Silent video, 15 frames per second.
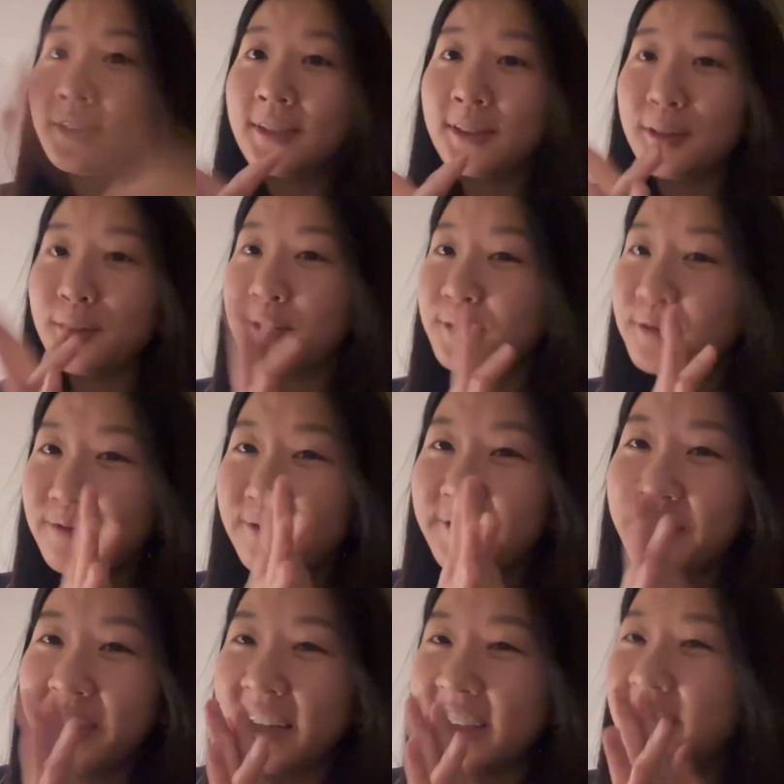So
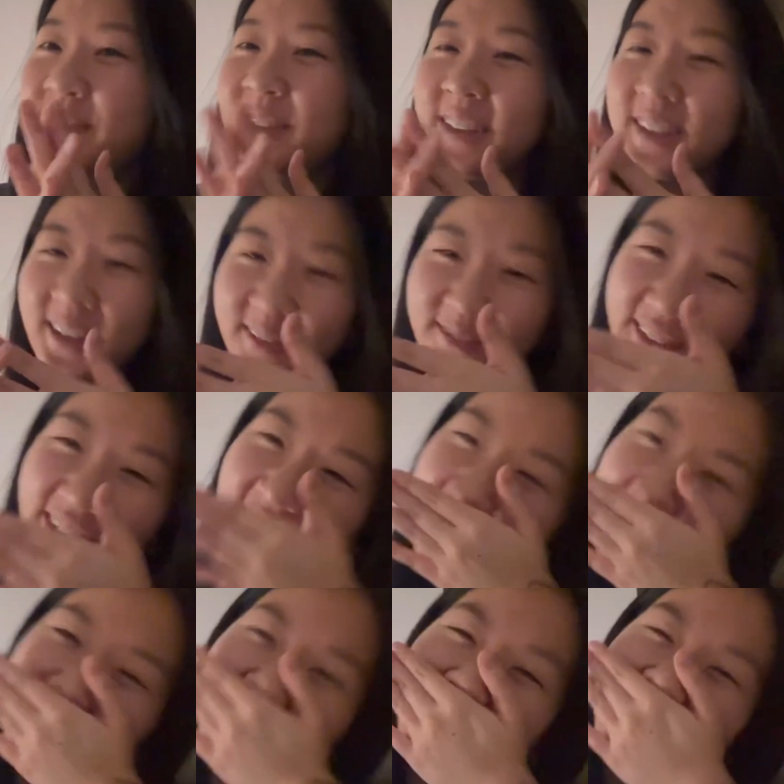it's been amazing.